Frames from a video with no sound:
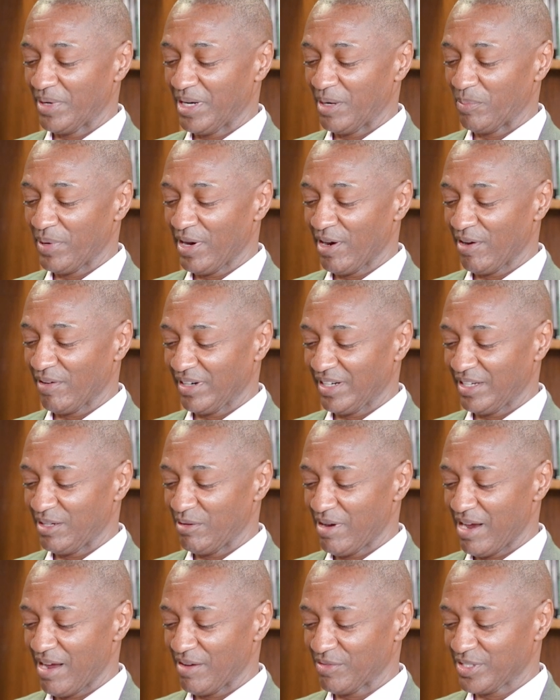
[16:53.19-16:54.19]
and apparently
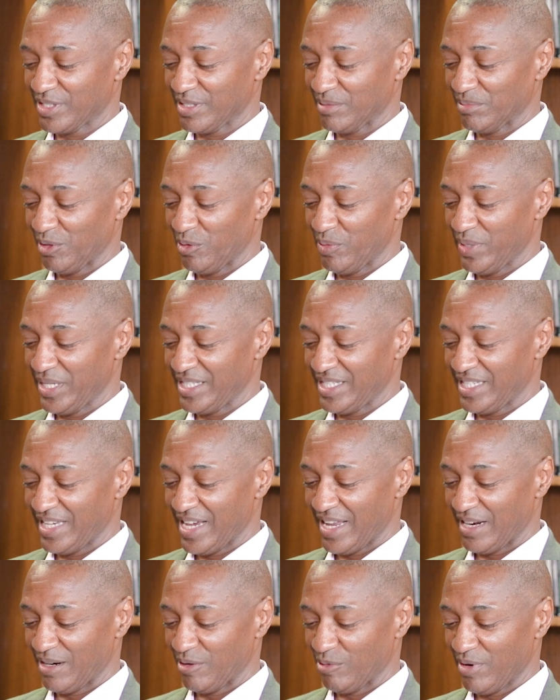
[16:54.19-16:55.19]
you have some
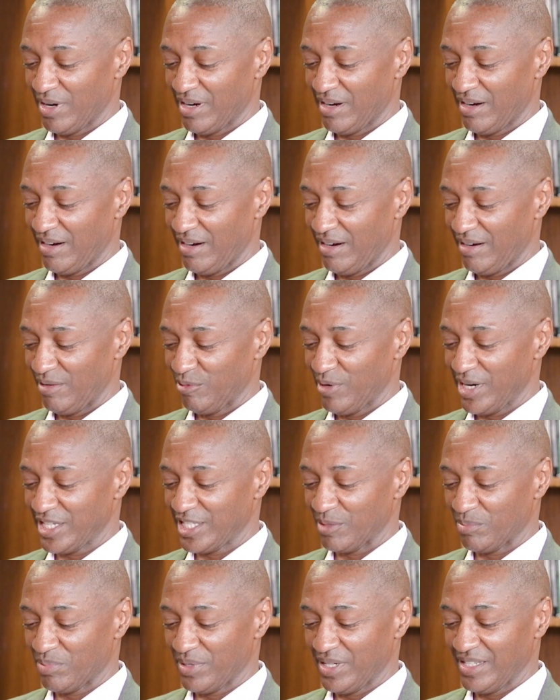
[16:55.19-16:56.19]
Louisiana
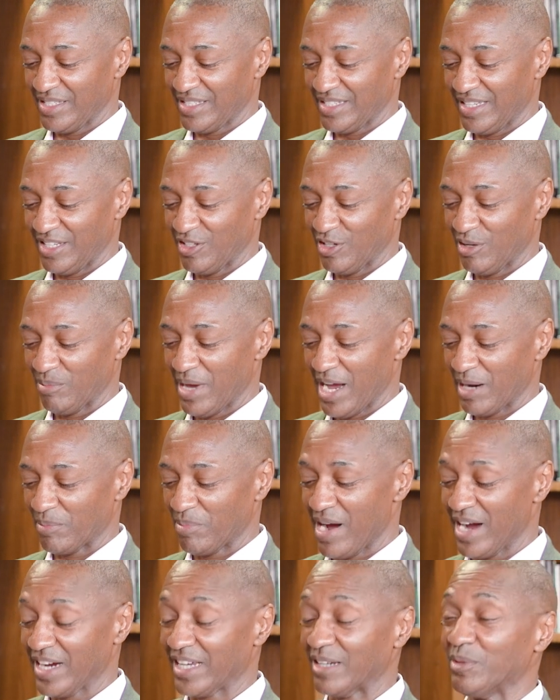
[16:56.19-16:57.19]
recipes in your back
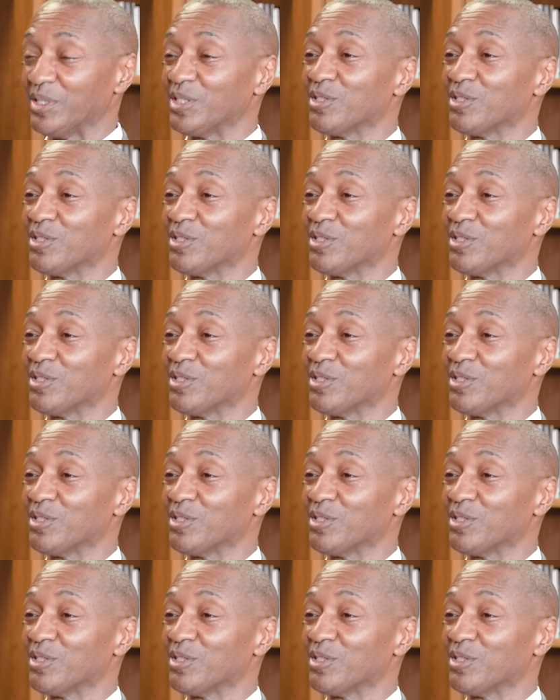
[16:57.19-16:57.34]
pocket.